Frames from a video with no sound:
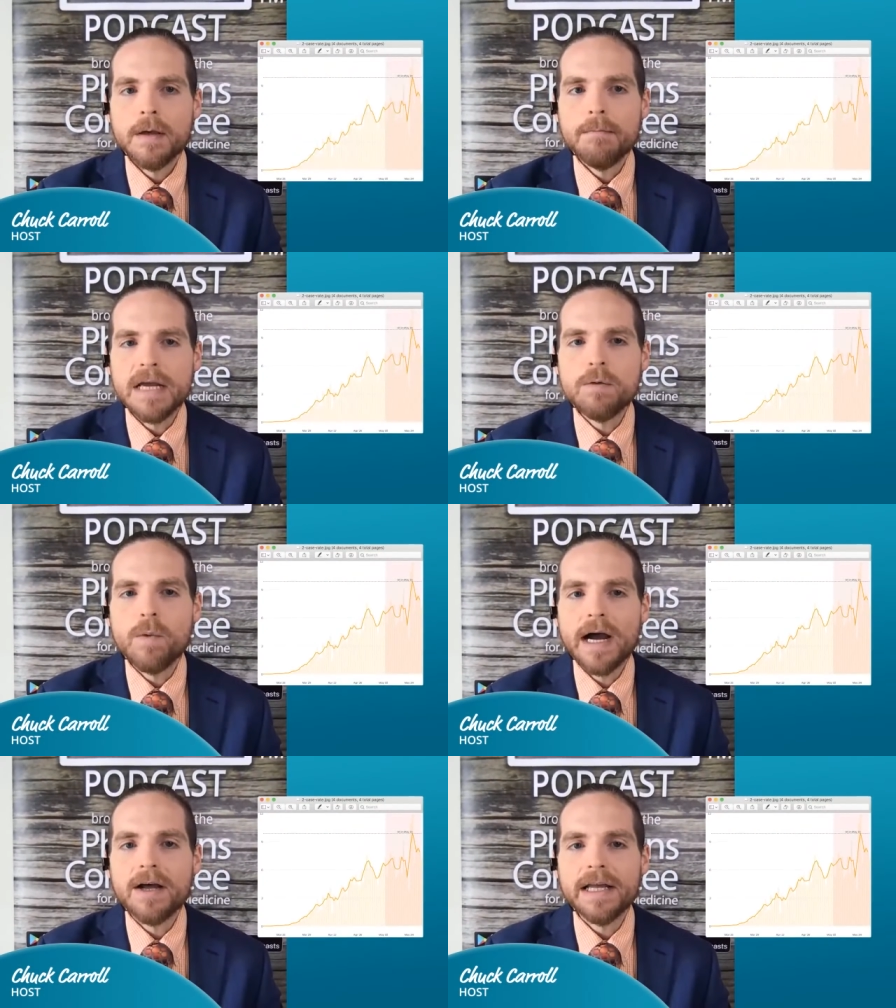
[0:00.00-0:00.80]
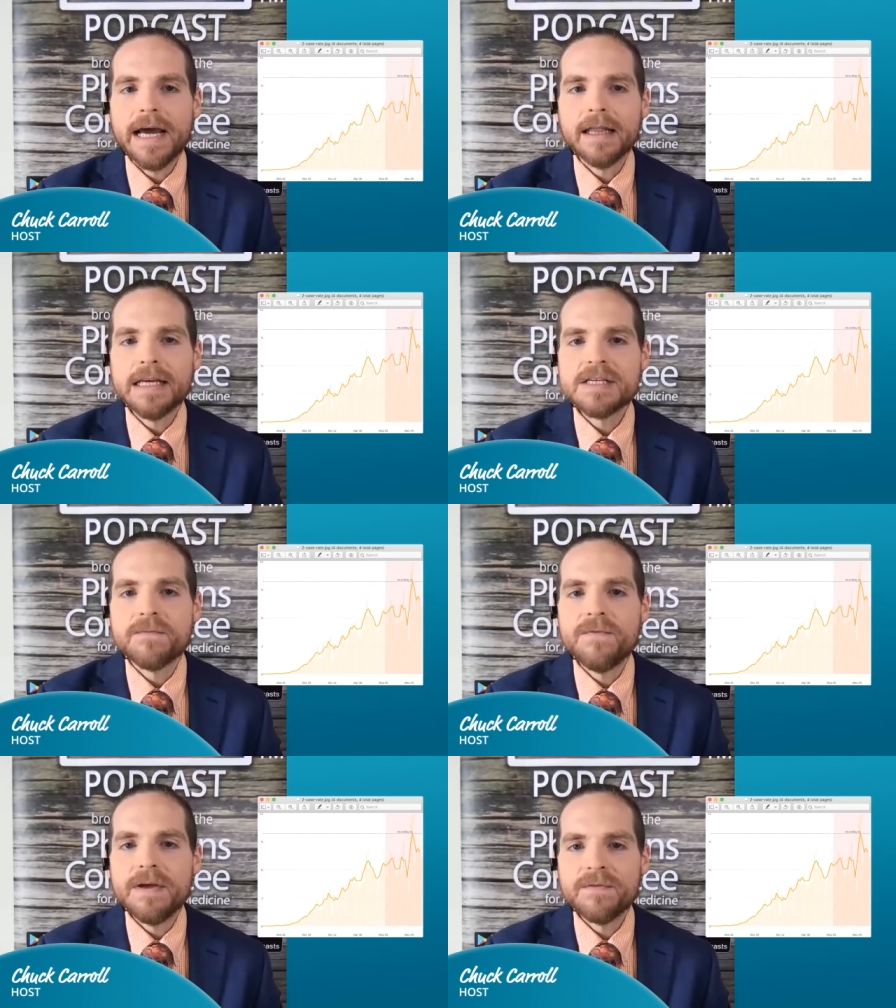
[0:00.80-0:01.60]
Meanwhile, at least
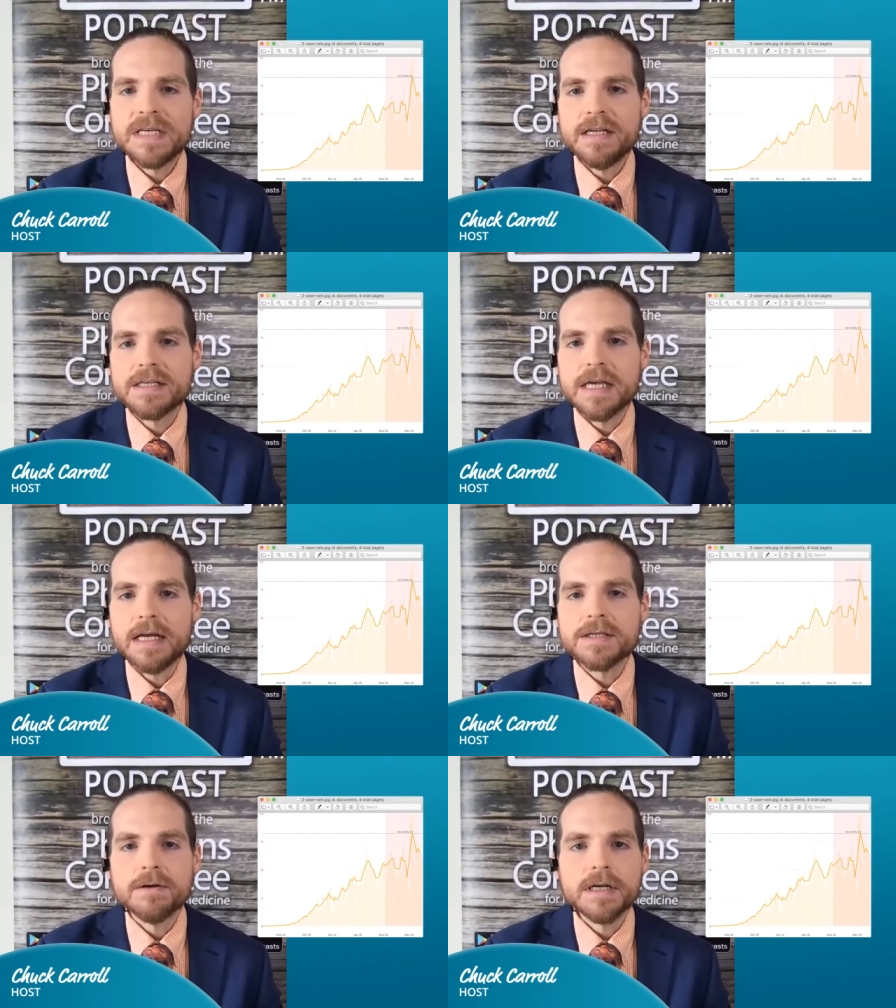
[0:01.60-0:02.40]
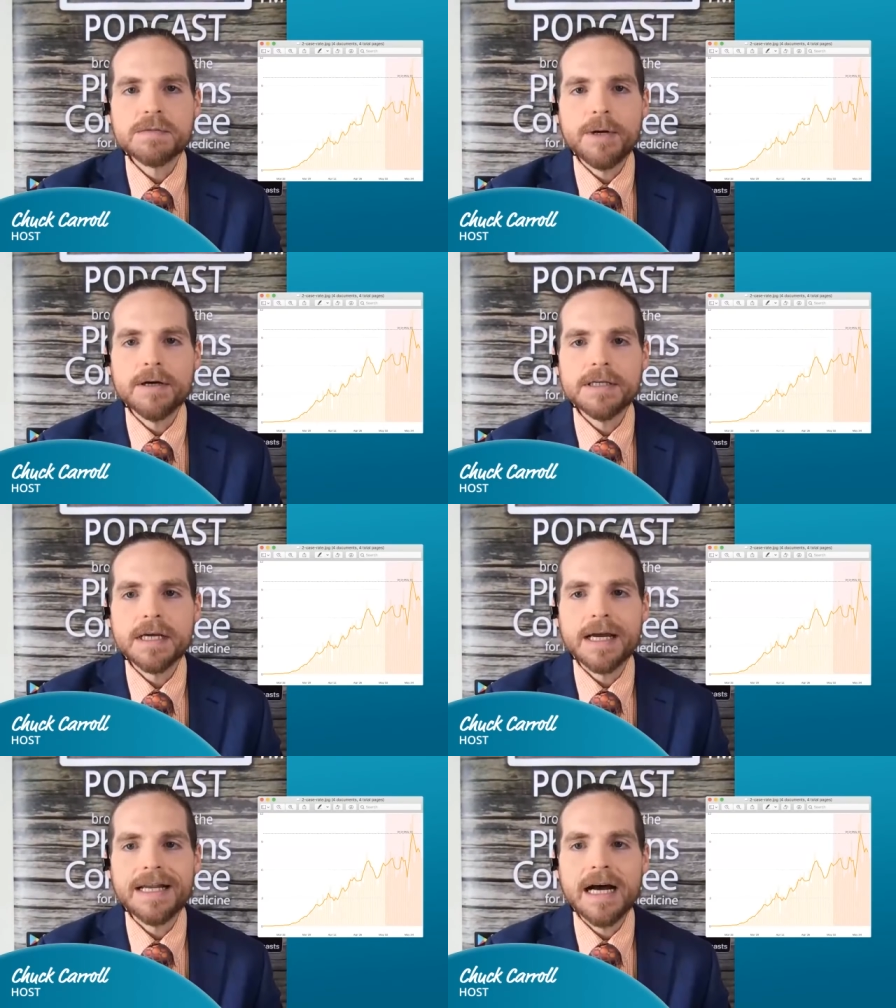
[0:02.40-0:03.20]
15 states are experiencing an